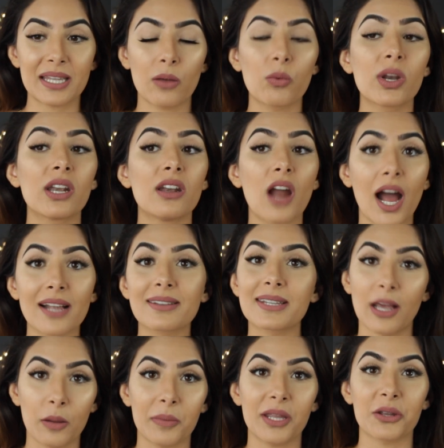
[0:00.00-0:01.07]
They would not
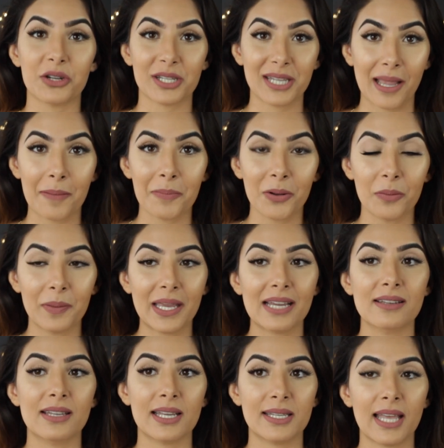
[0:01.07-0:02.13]
sell me their sample
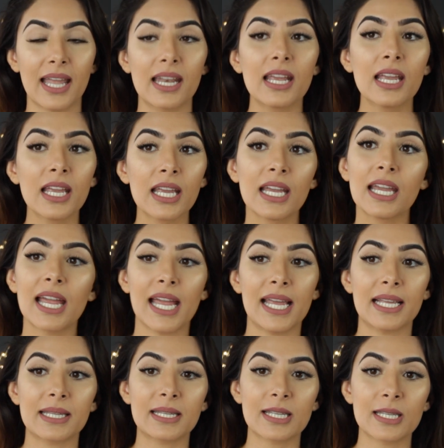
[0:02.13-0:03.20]
because they said
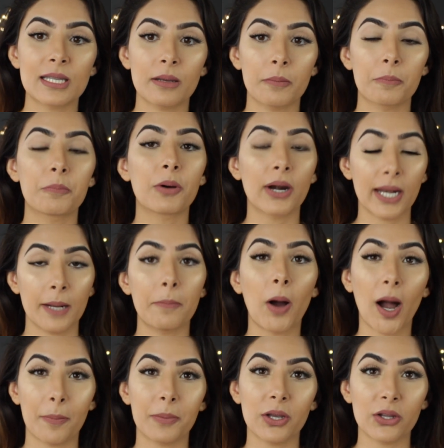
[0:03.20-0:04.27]
it's pretty
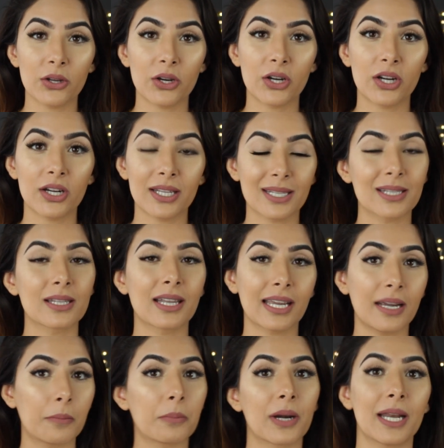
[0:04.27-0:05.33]
popular. This is
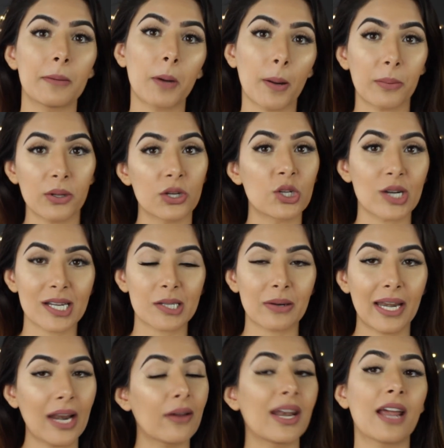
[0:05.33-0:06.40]
like a pretty popular dress
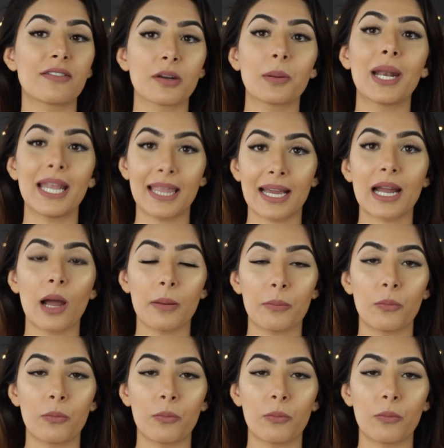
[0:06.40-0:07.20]
right now, and everybody that